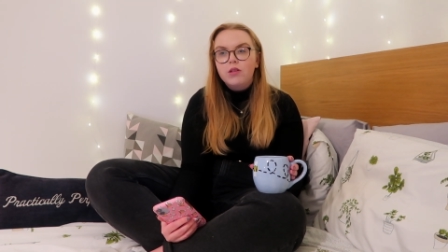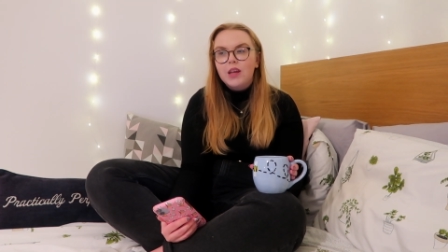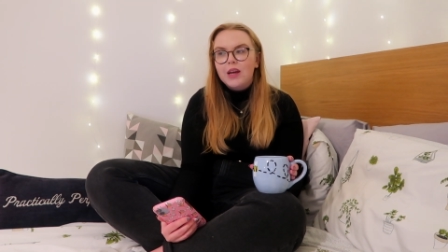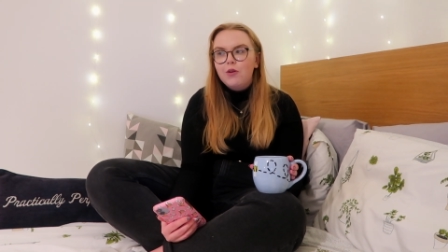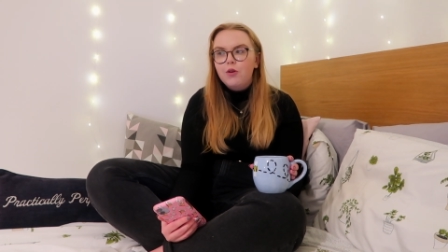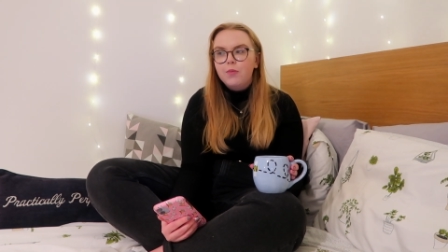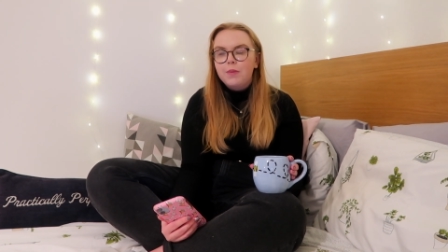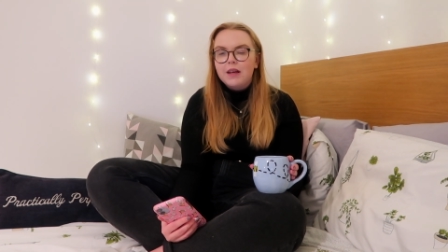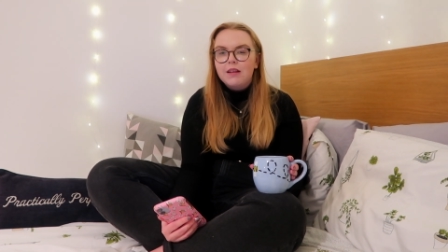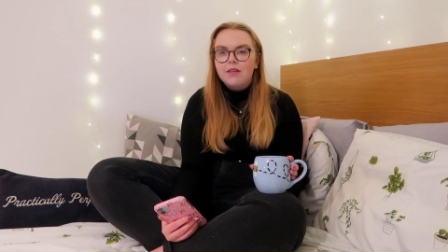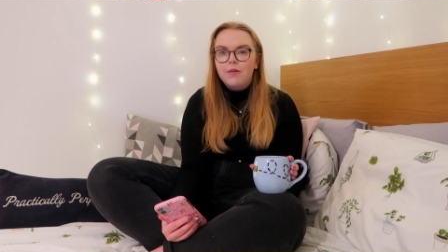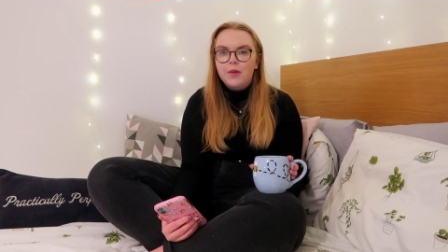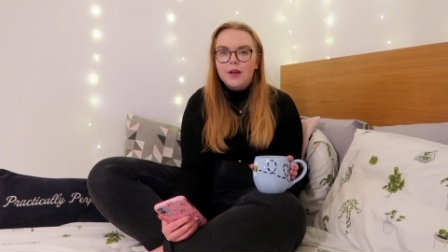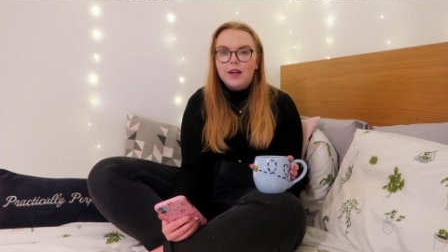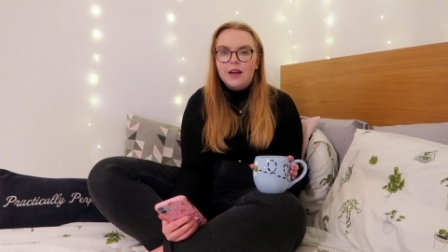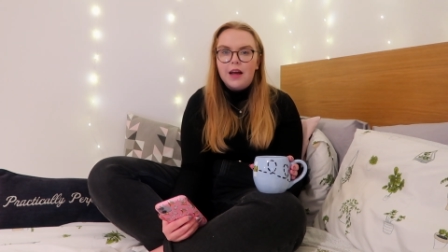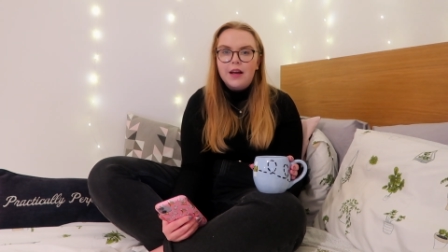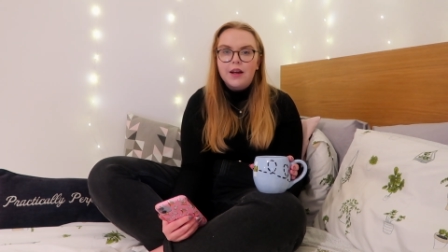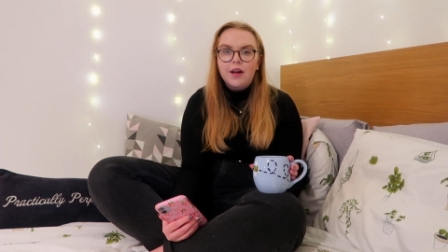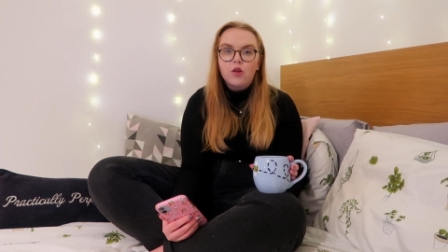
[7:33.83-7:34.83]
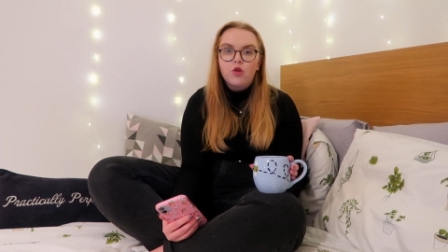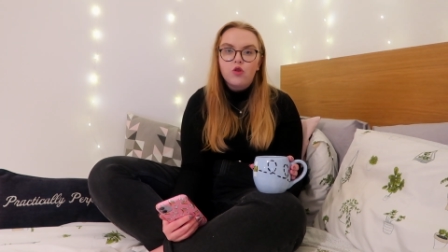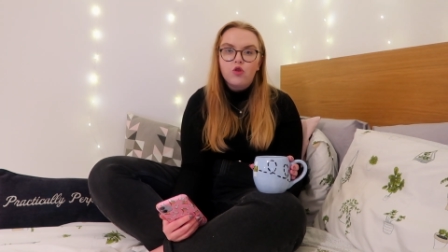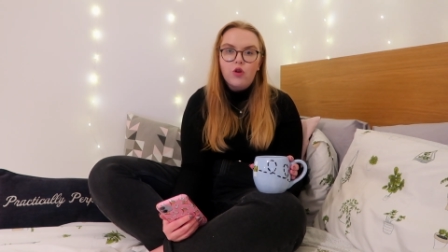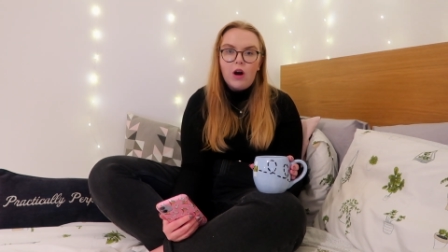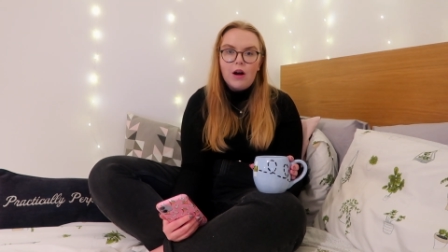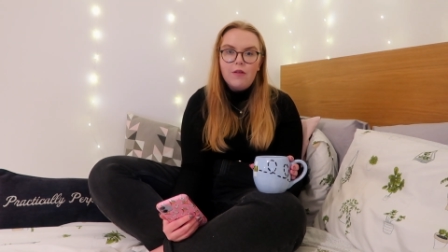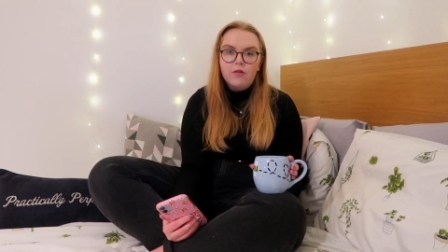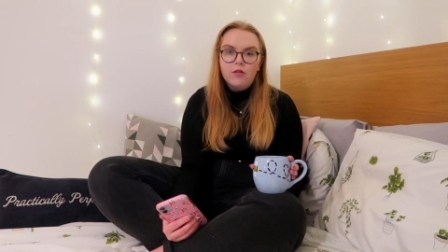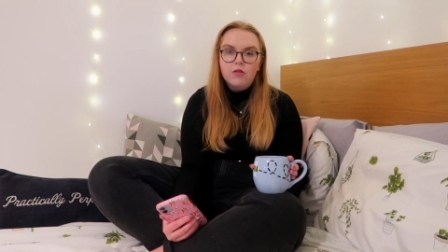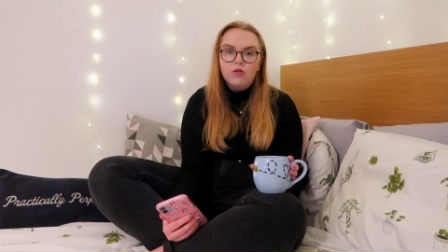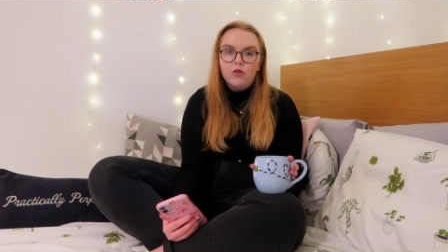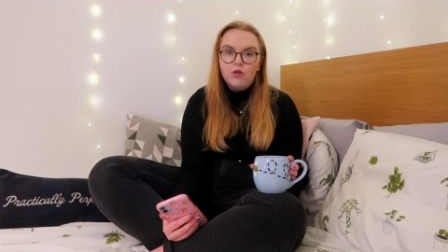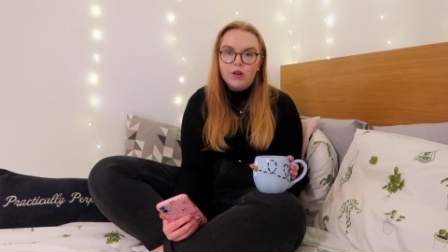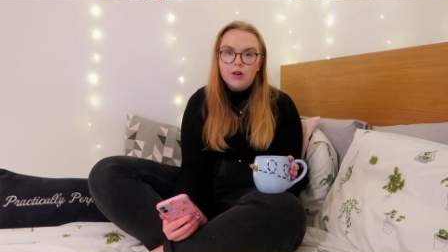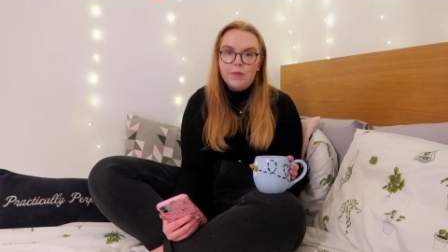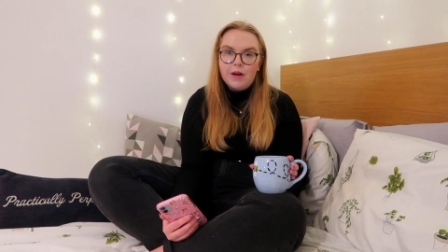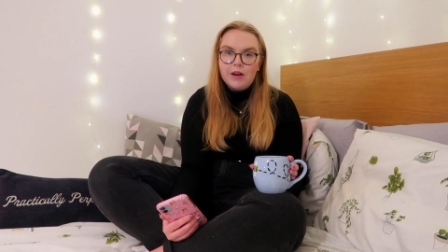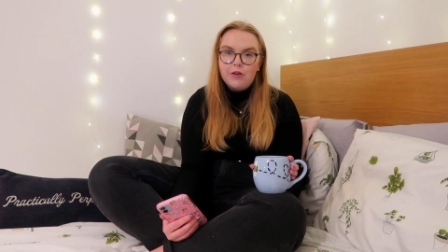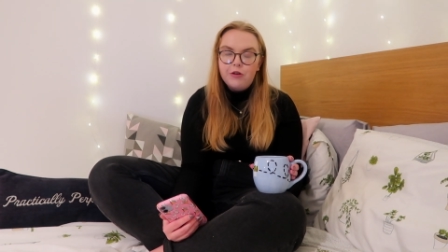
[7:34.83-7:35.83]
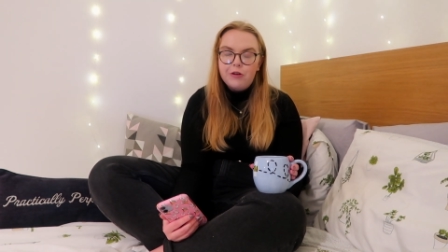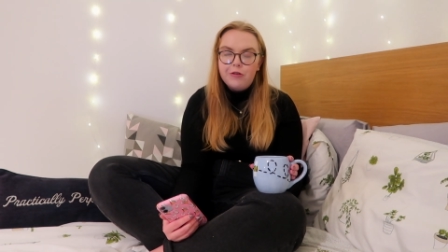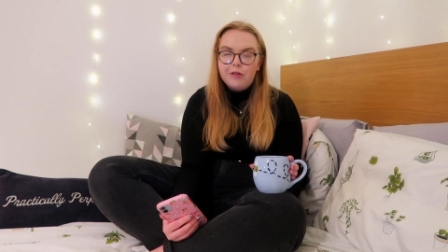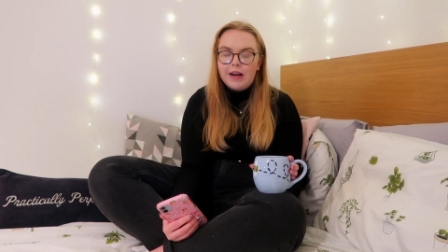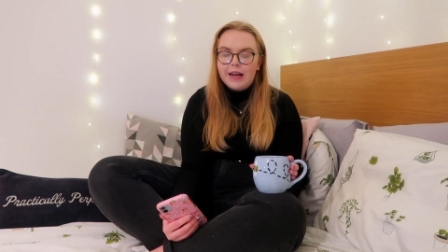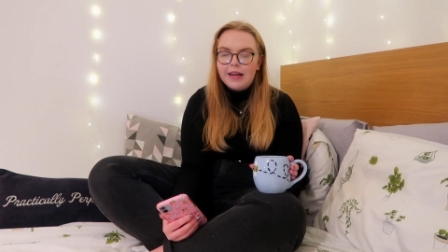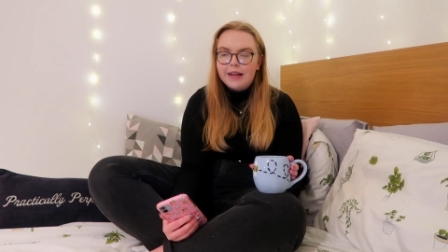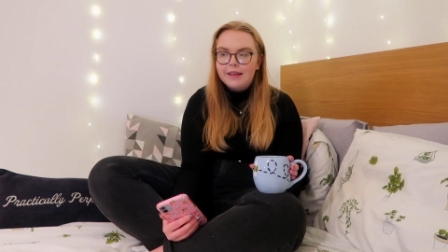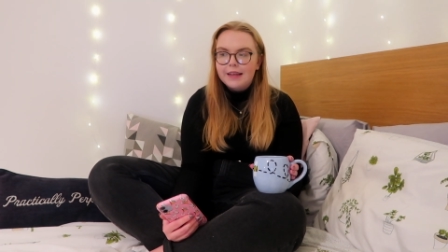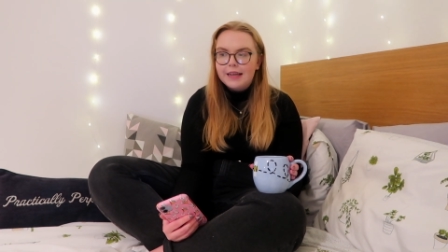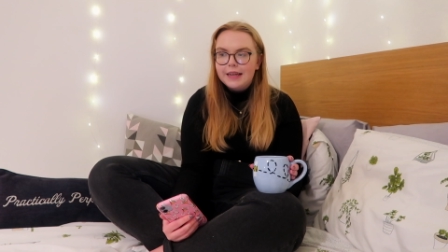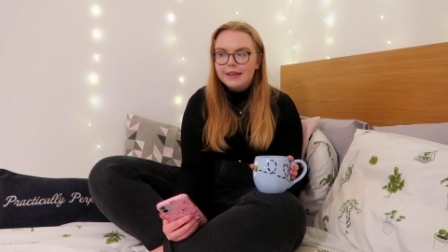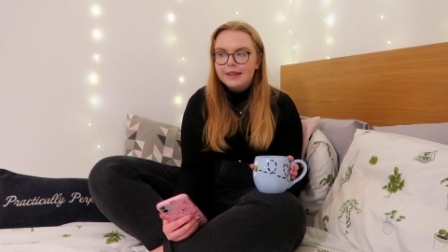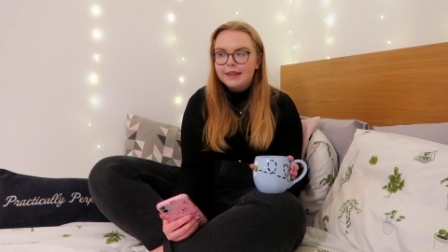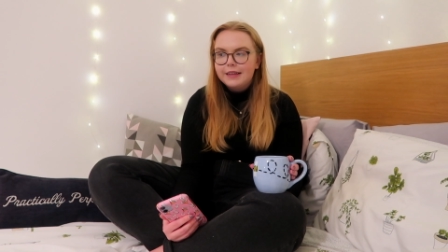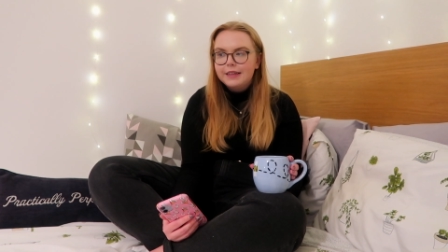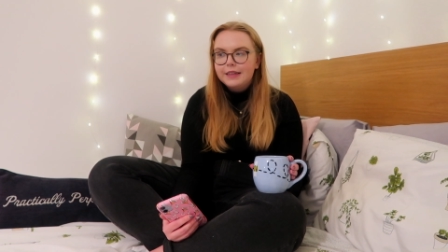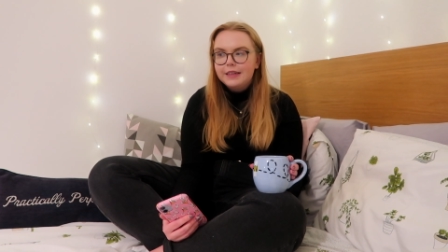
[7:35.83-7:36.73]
it would be something like travel documentary related.